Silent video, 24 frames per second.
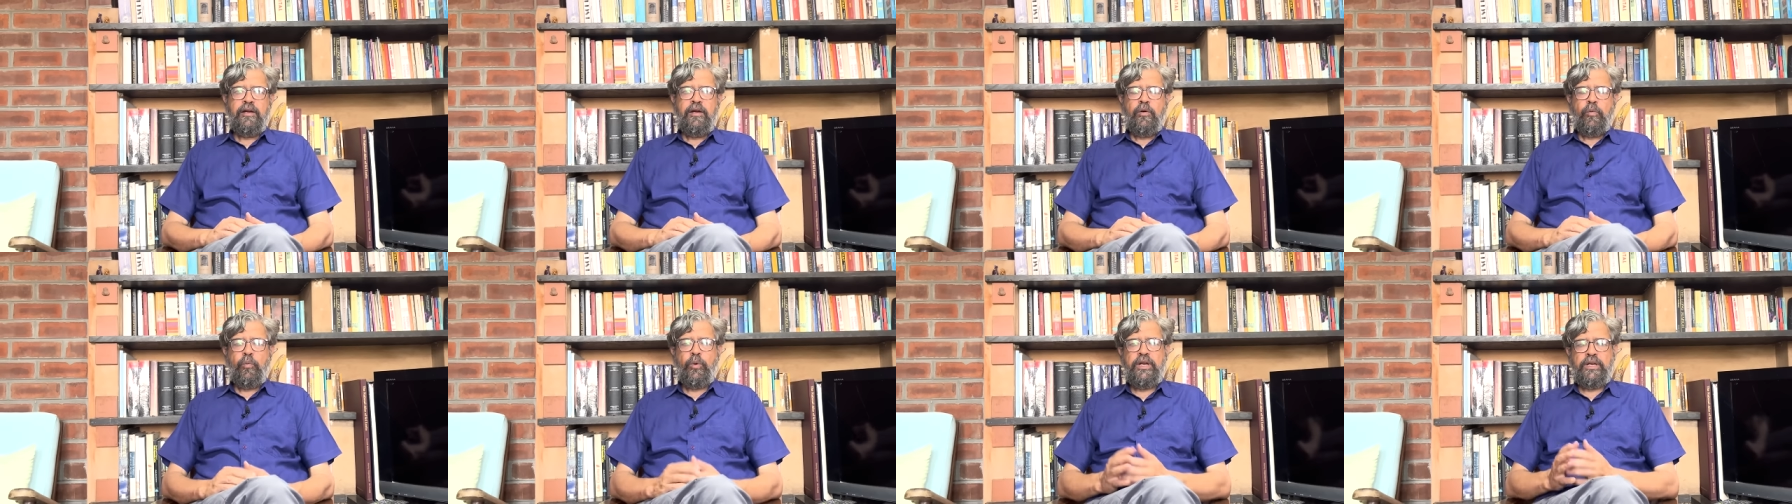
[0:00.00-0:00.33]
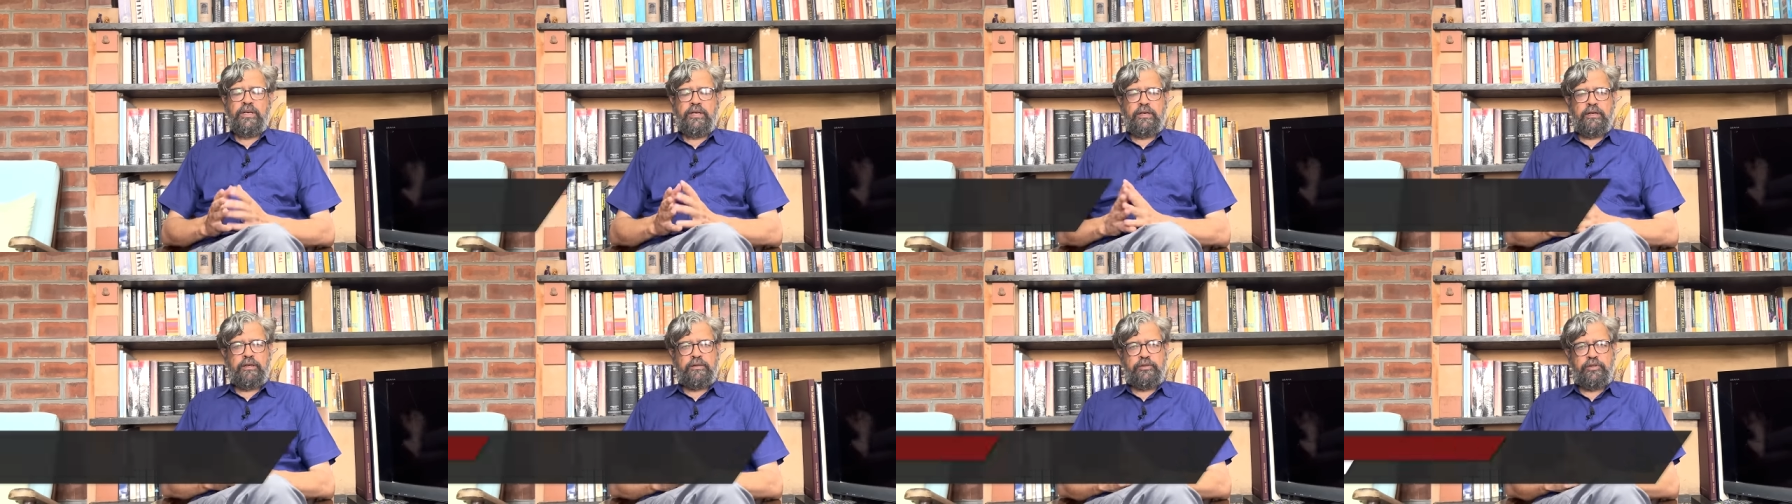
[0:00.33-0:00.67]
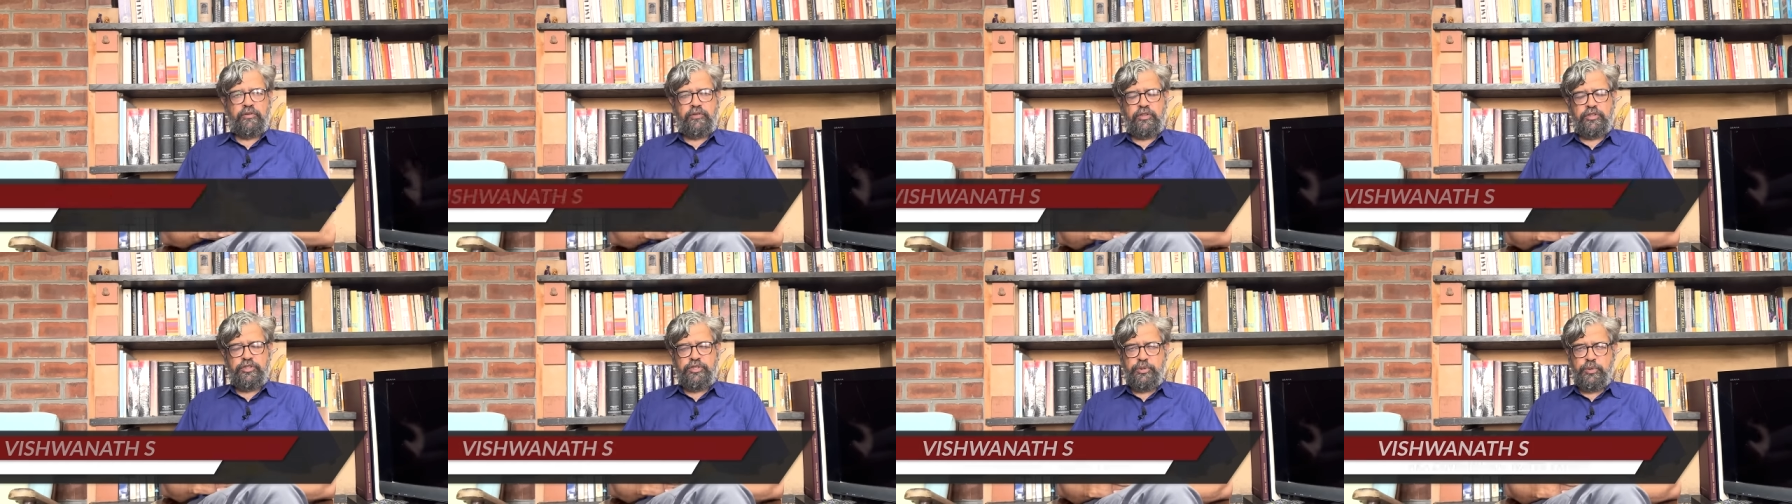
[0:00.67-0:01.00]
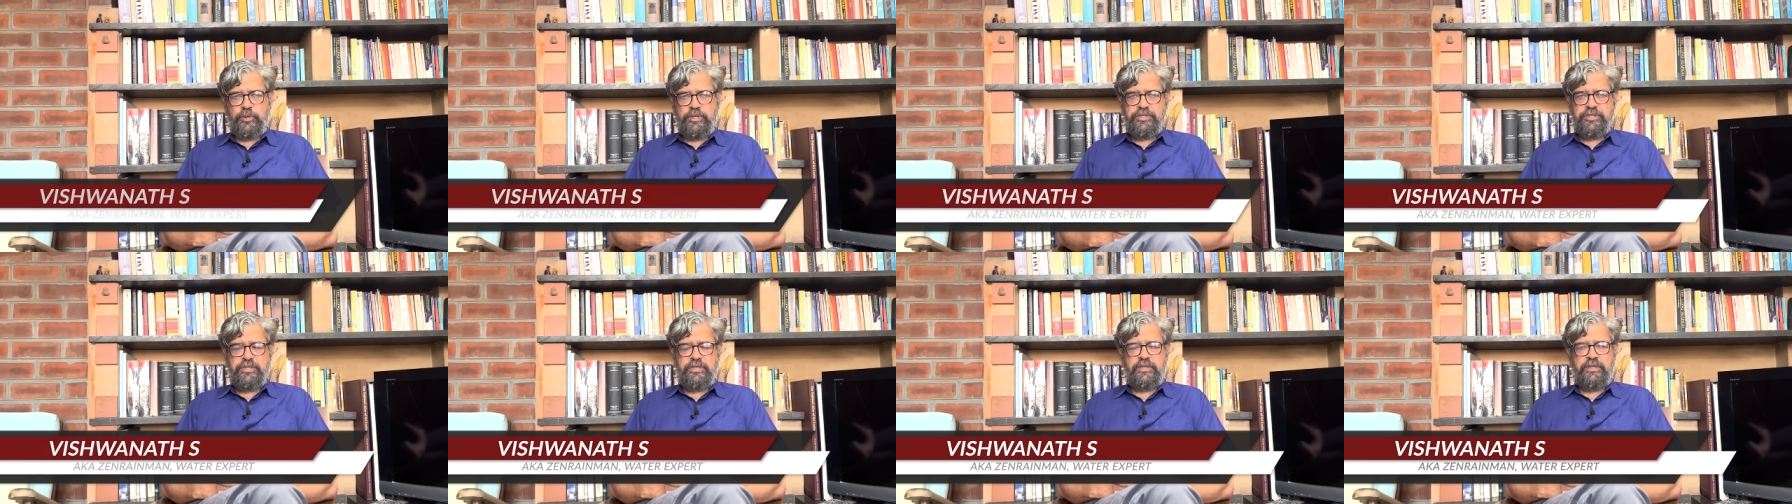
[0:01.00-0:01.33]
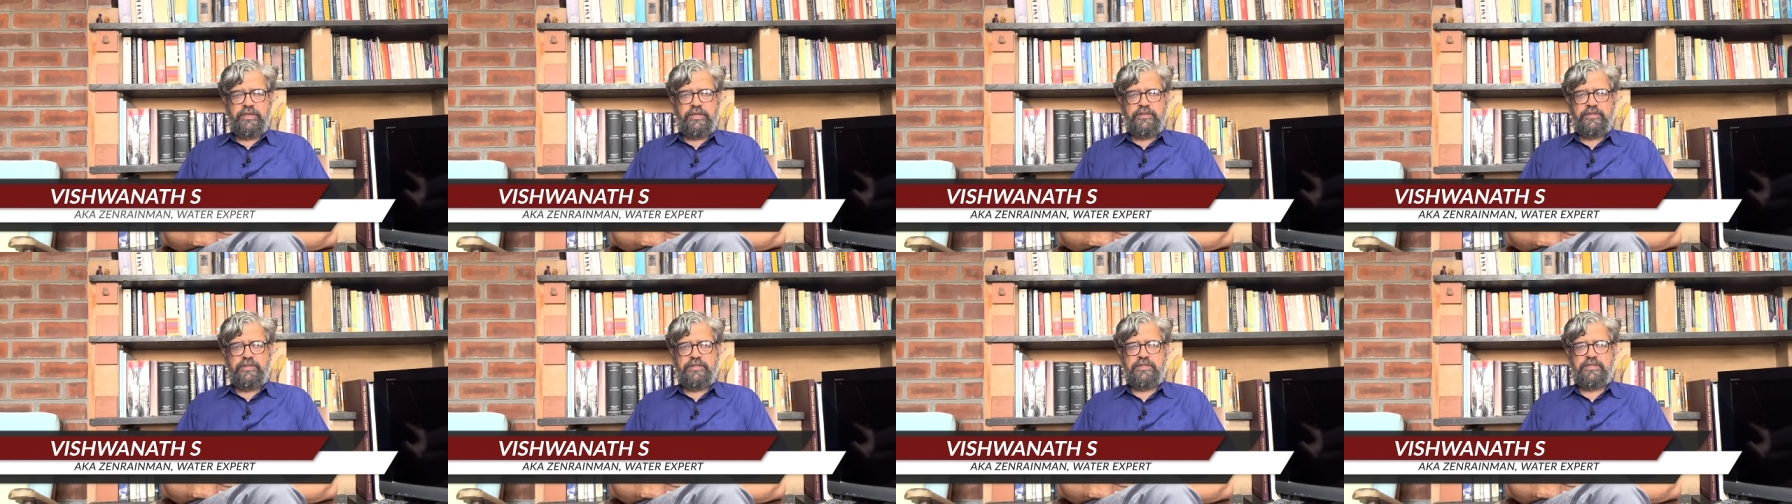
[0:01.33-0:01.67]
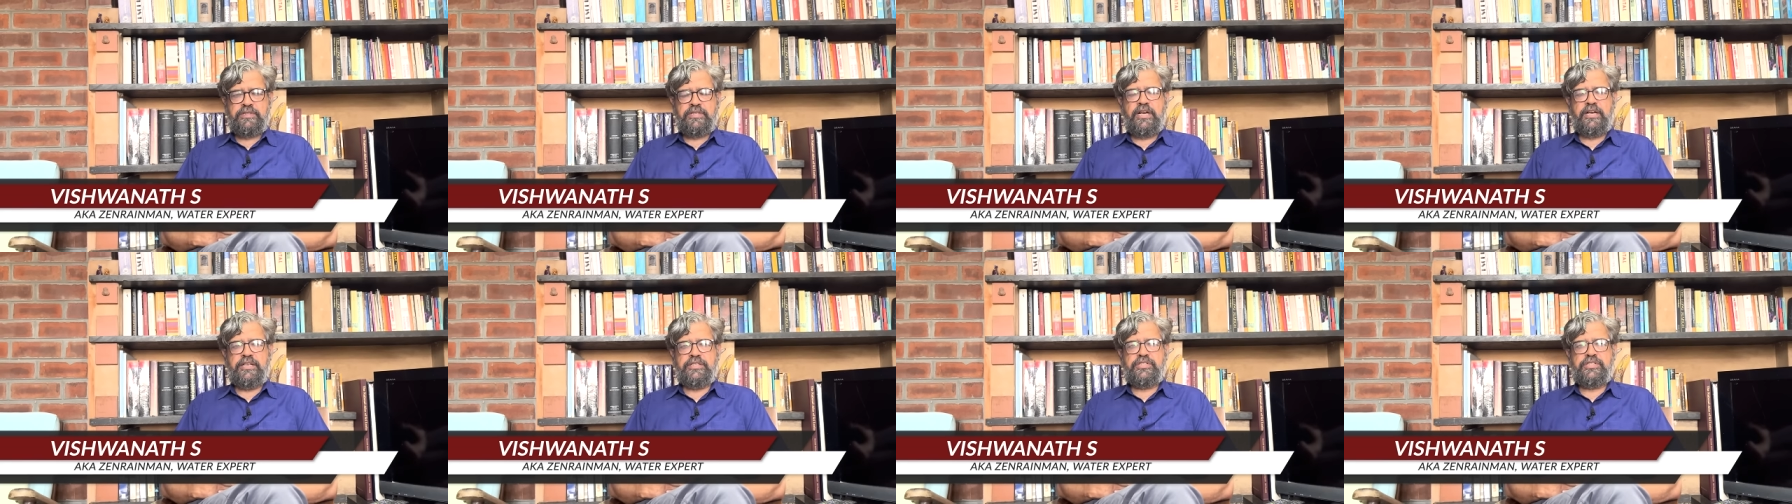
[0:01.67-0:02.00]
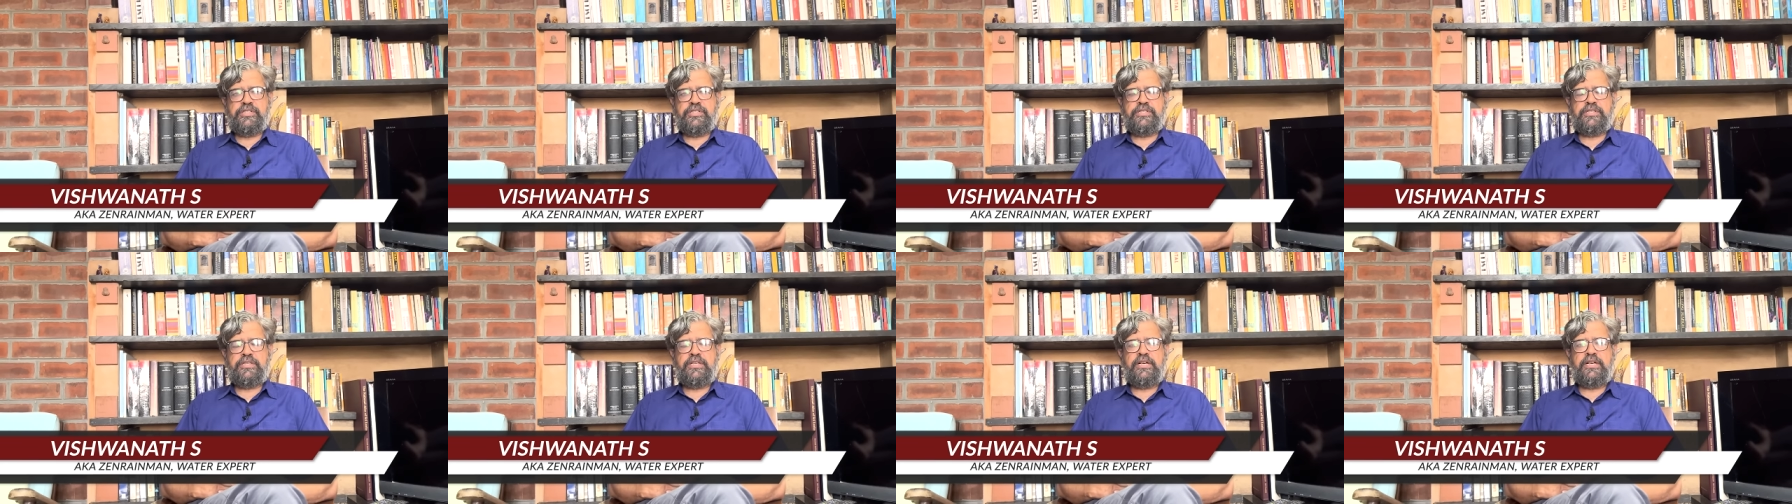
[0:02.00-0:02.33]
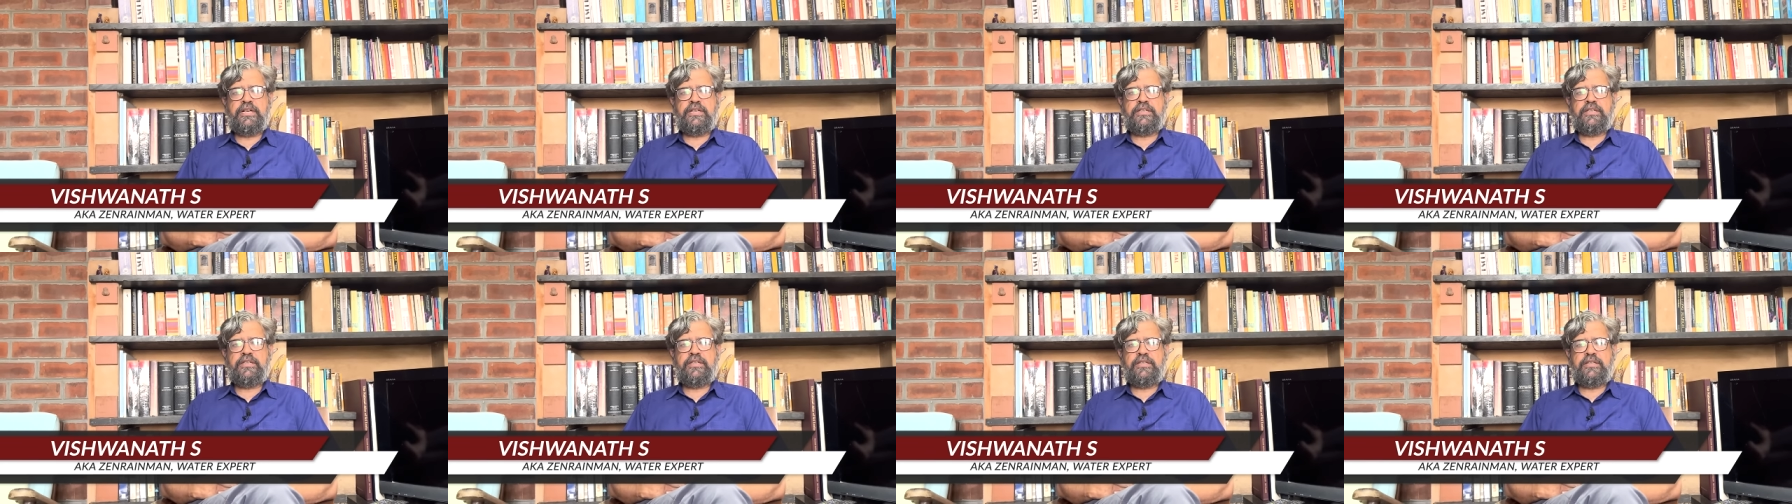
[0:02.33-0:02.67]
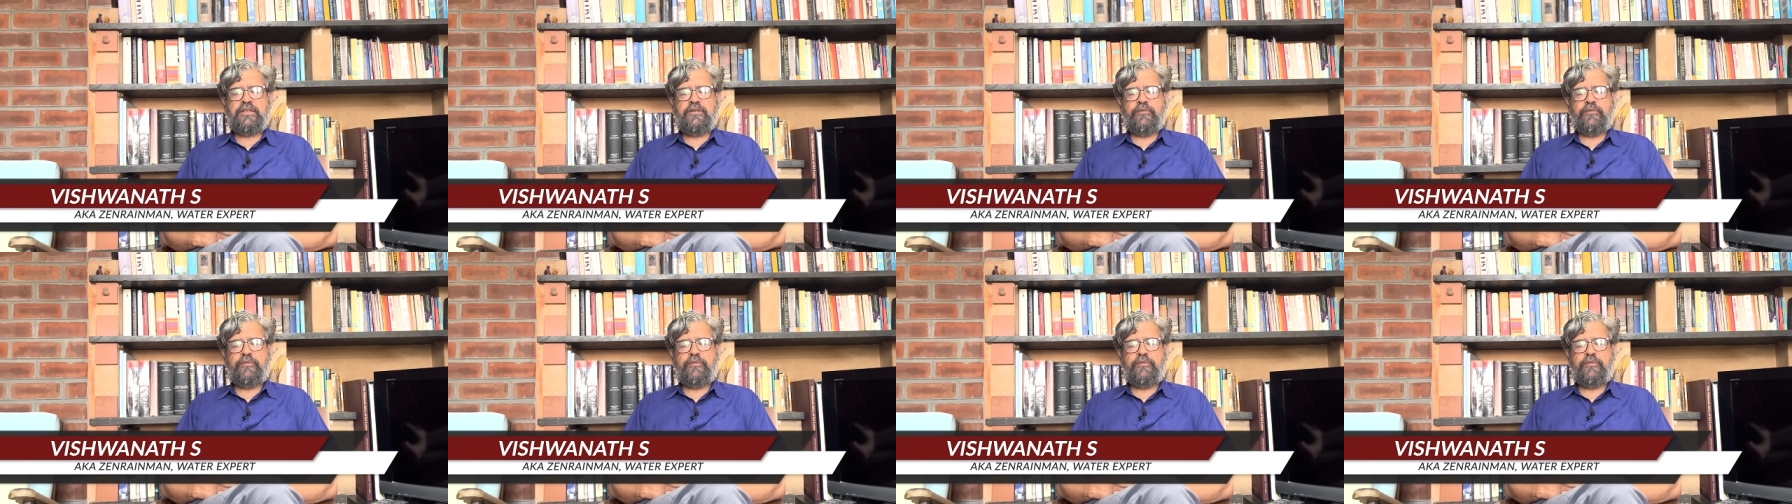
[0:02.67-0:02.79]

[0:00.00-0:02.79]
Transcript: Well, the situation is such that